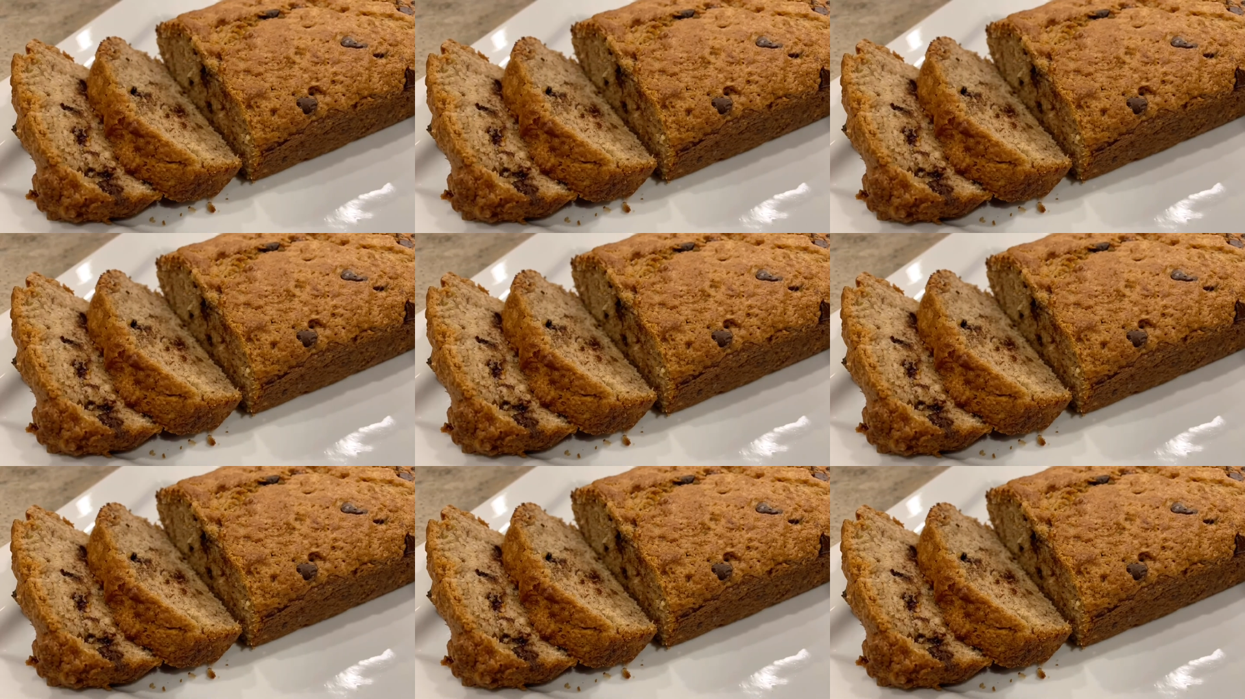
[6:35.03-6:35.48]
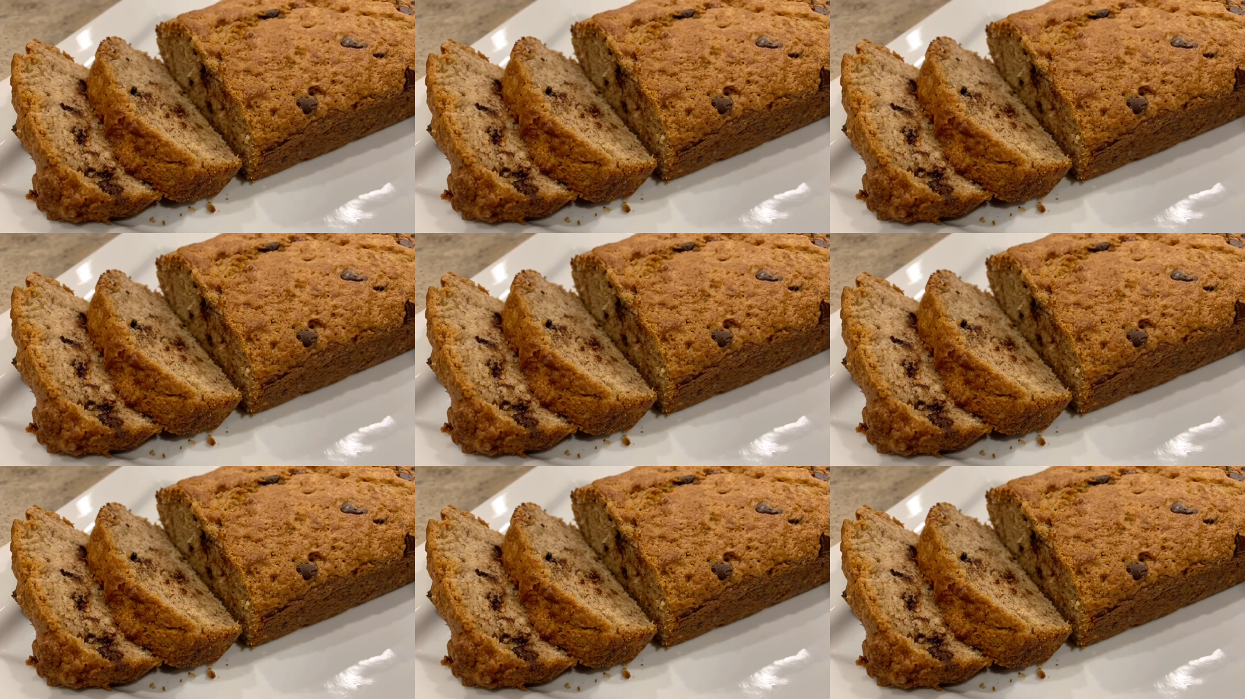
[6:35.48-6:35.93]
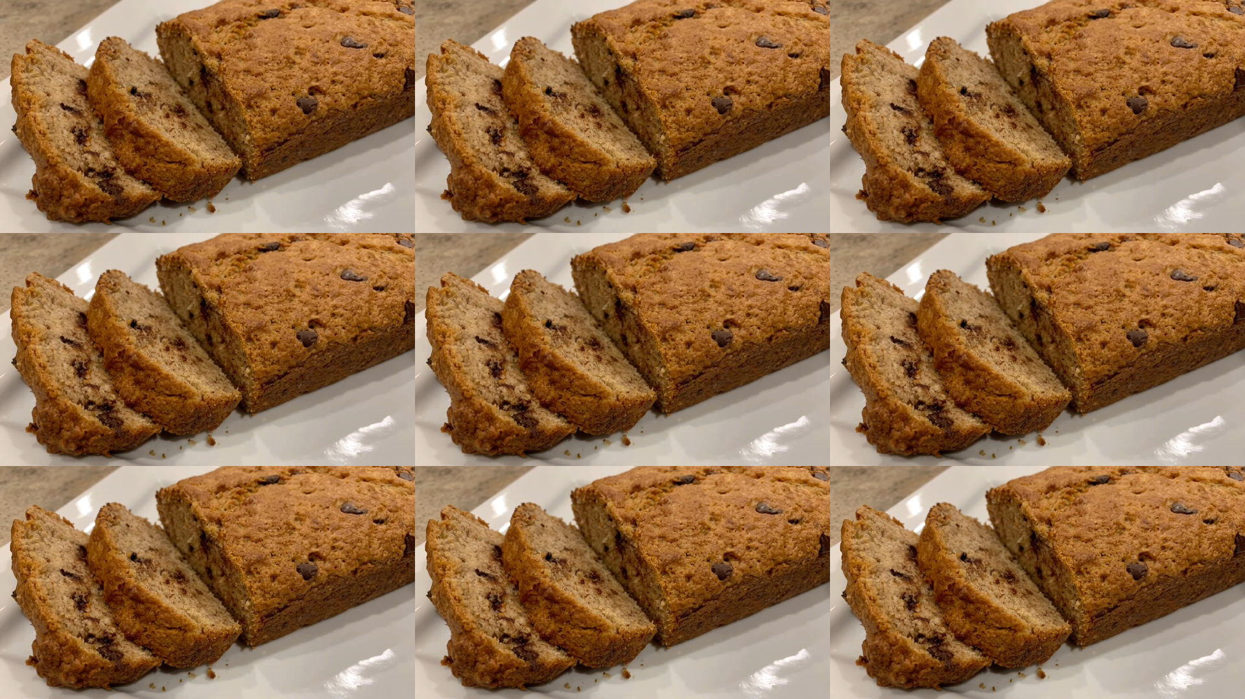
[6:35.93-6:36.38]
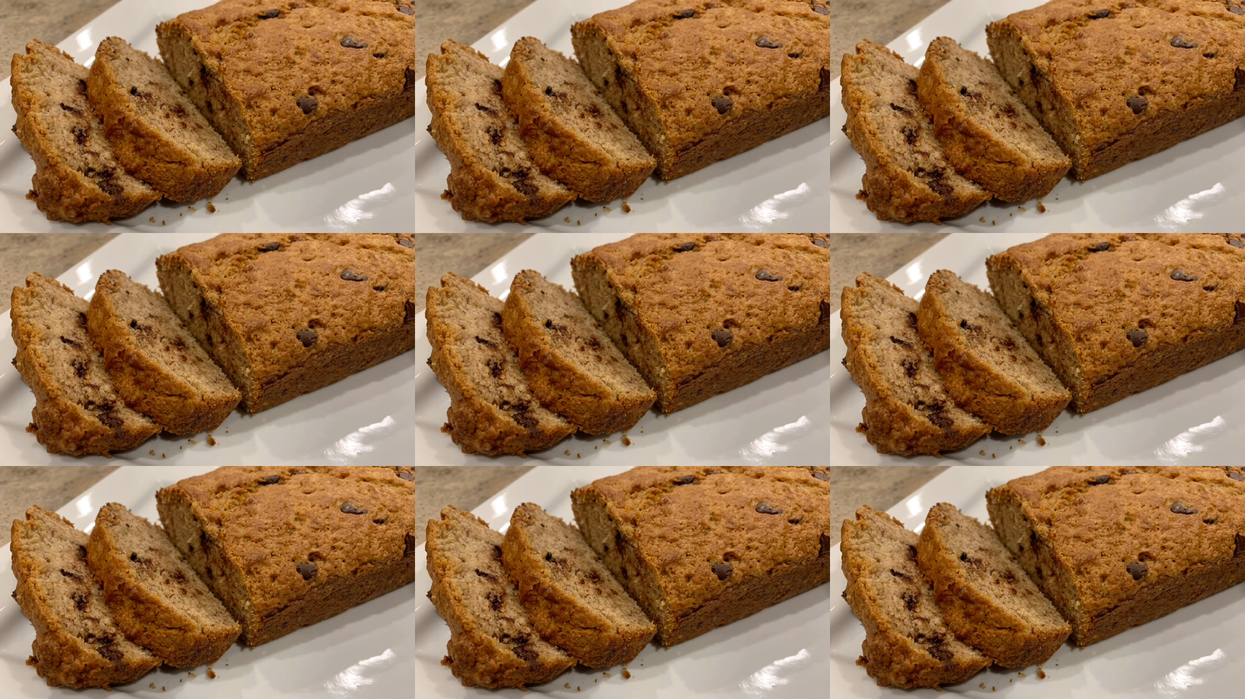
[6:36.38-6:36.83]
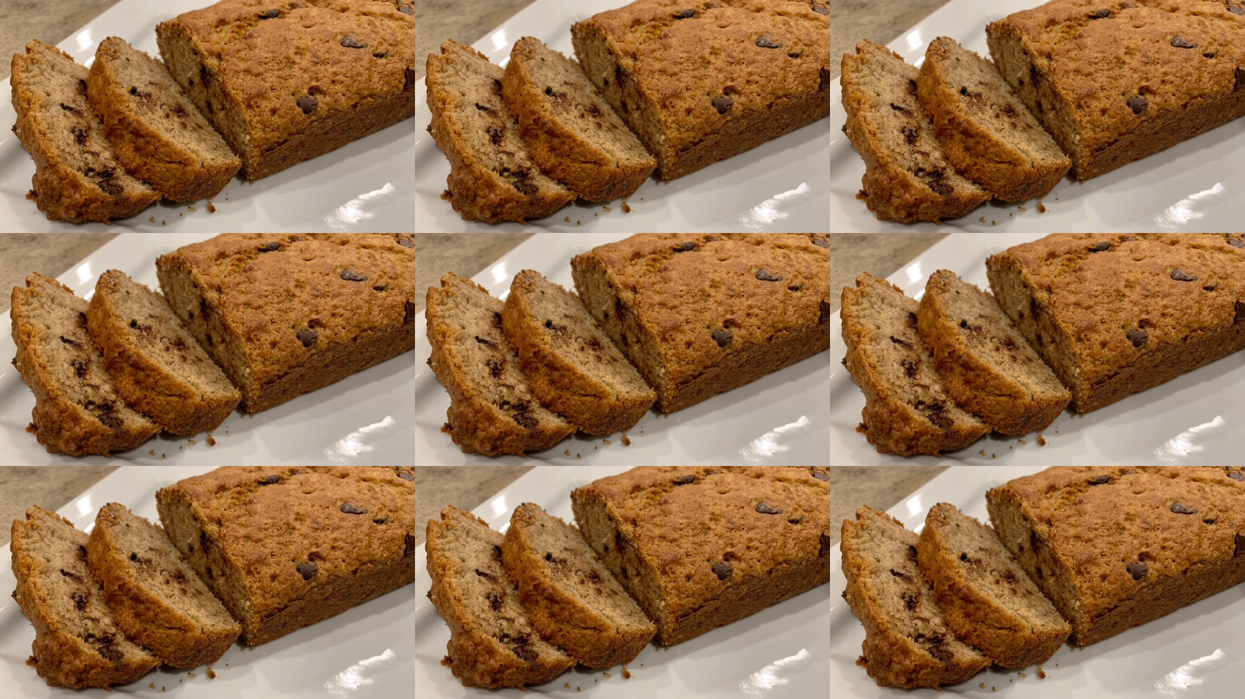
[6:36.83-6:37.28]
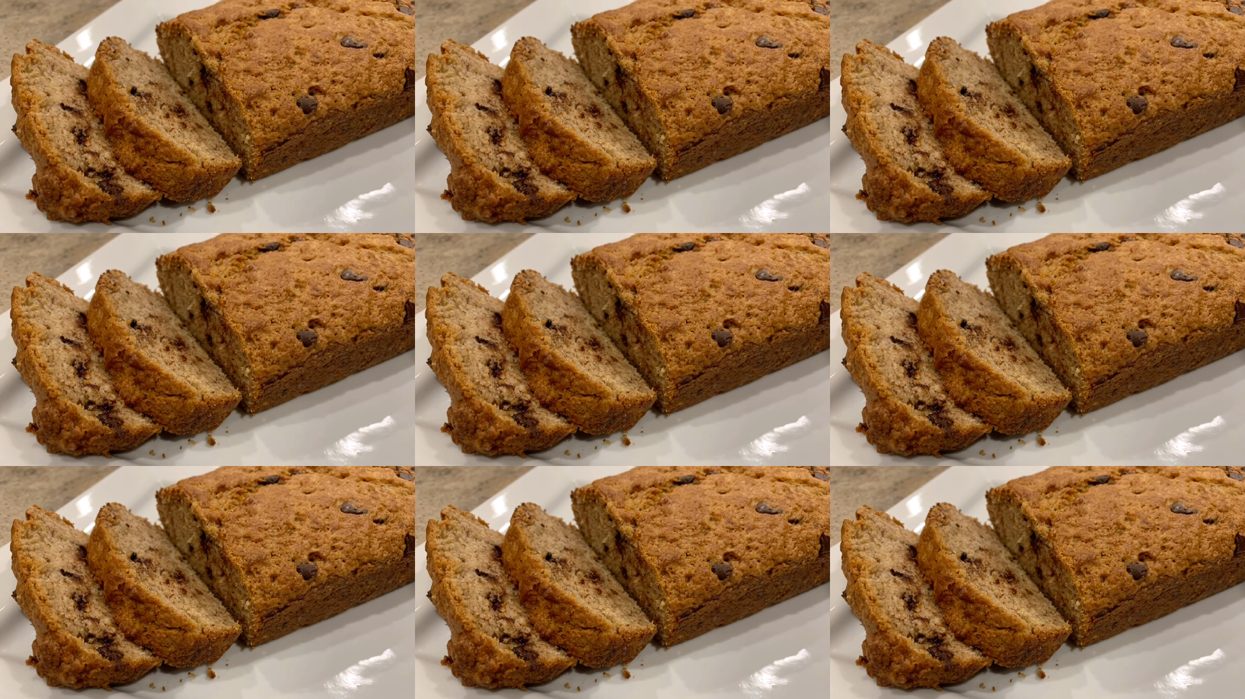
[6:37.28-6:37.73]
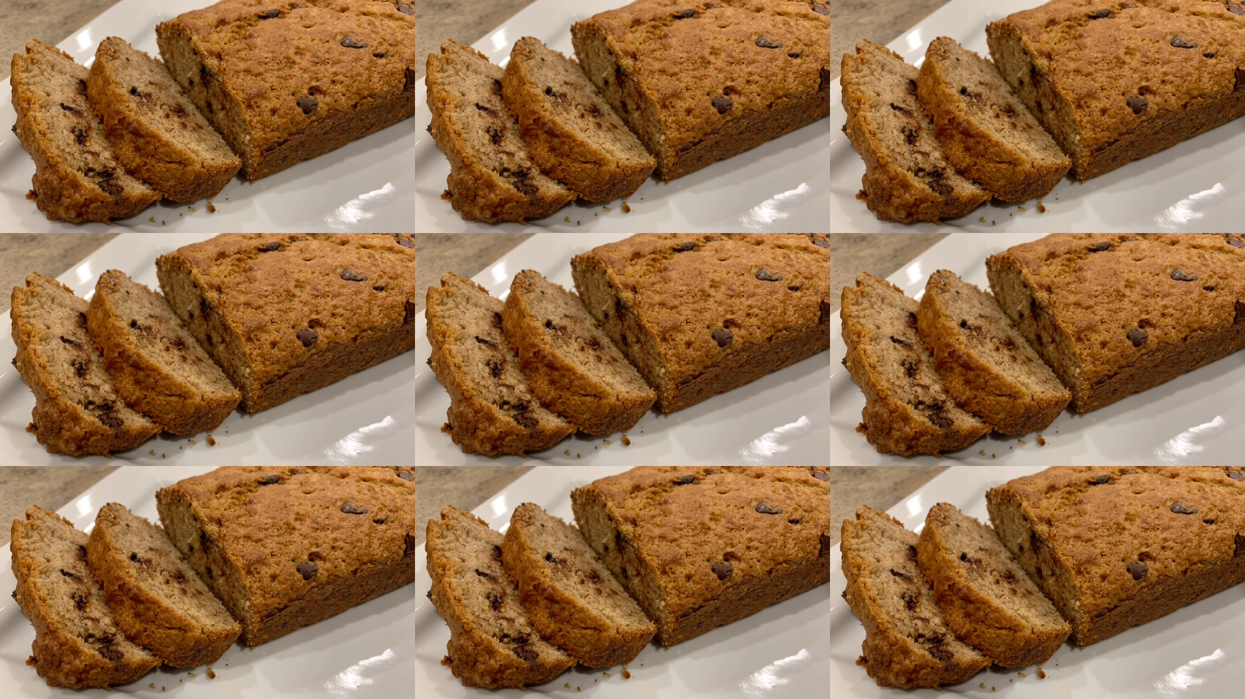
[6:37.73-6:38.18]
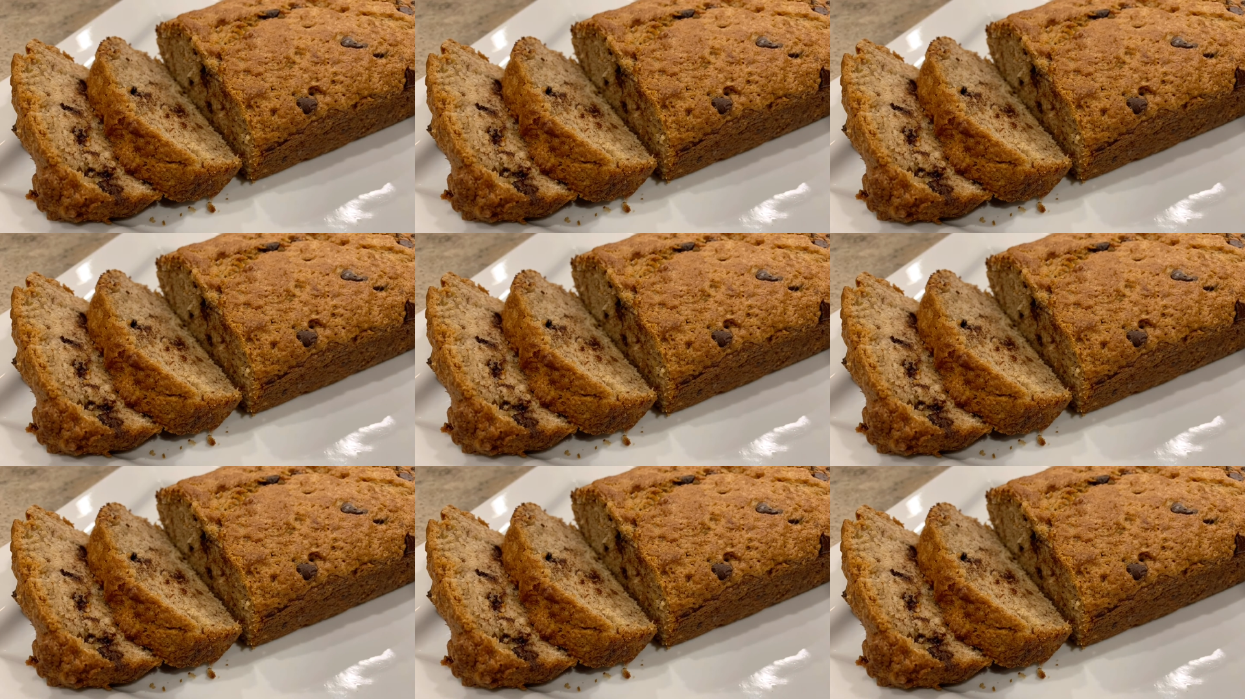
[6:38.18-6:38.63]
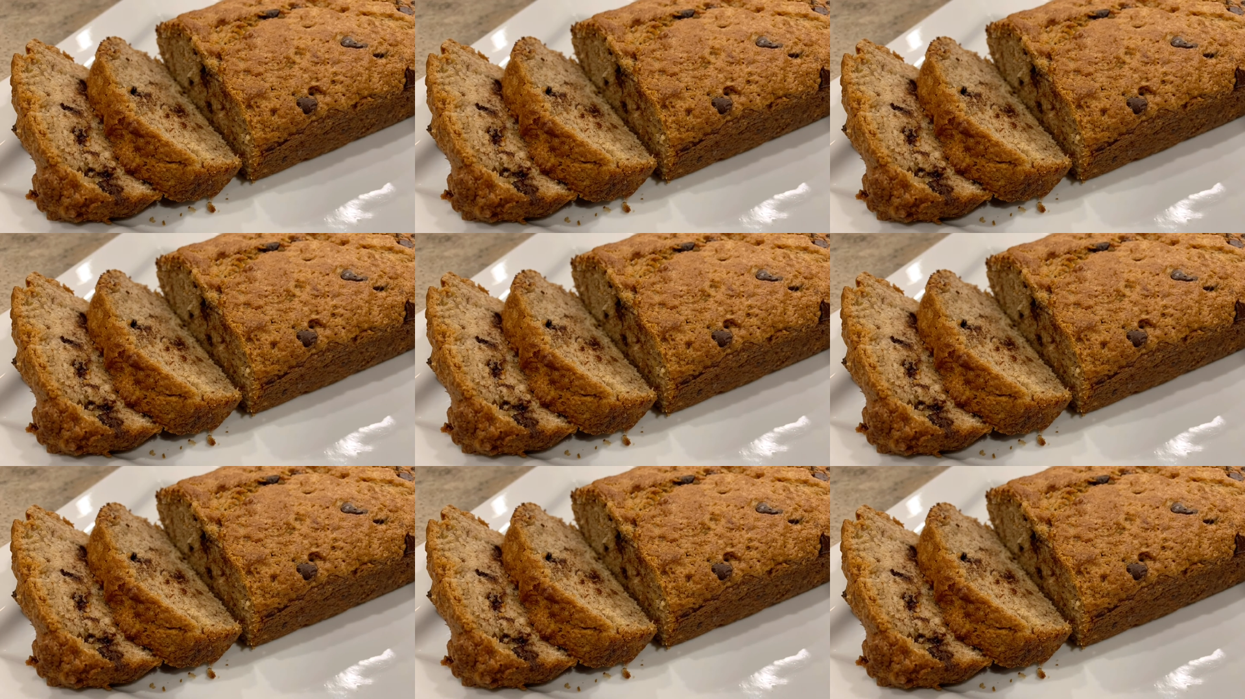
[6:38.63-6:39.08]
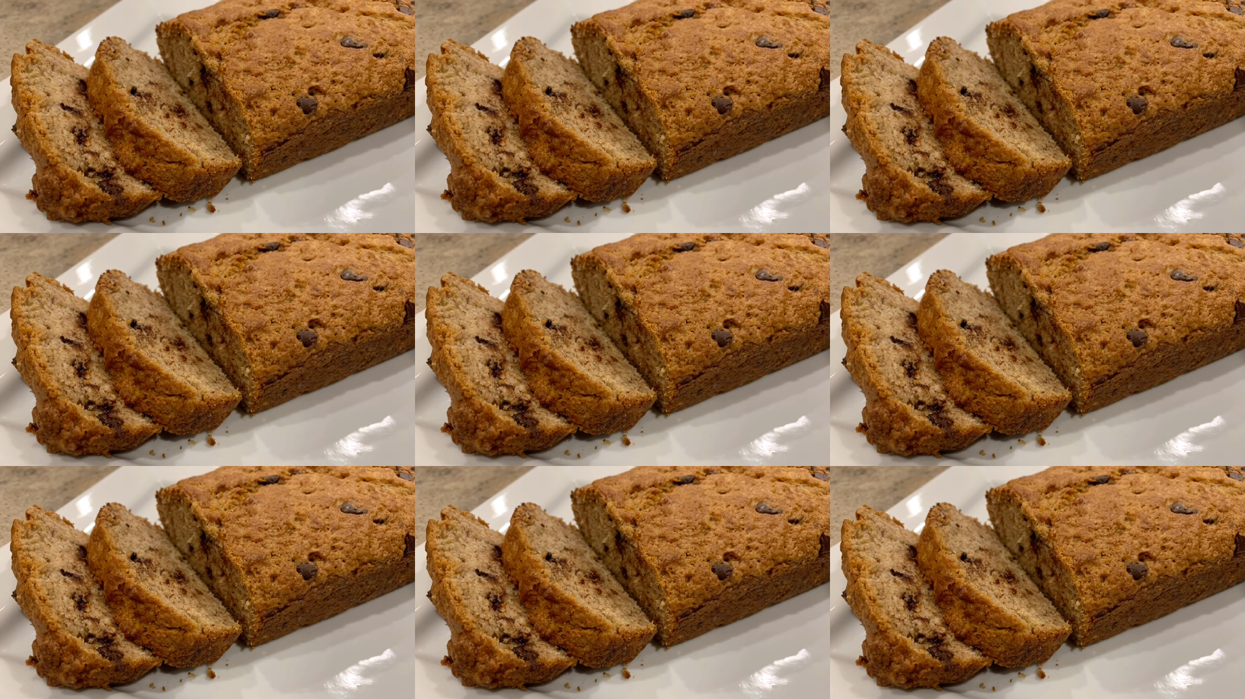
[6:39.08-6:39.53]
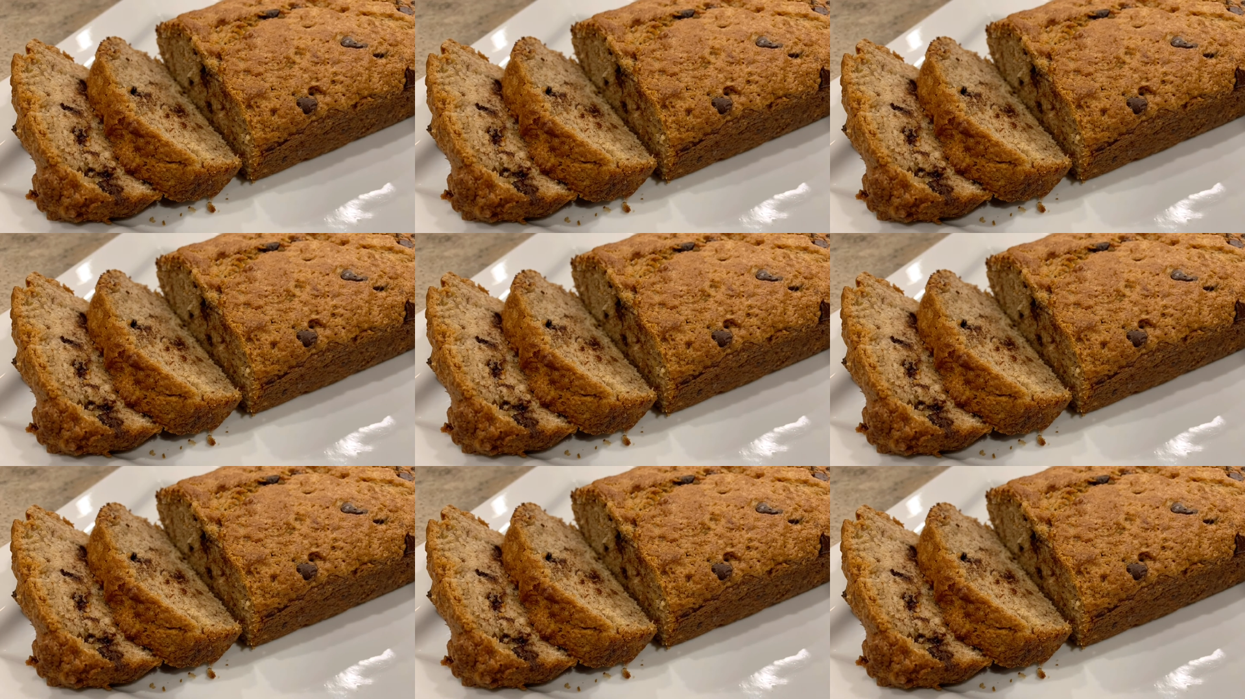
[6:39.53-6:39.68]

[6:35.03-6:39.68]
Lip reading: Nobody's mouth can be seen.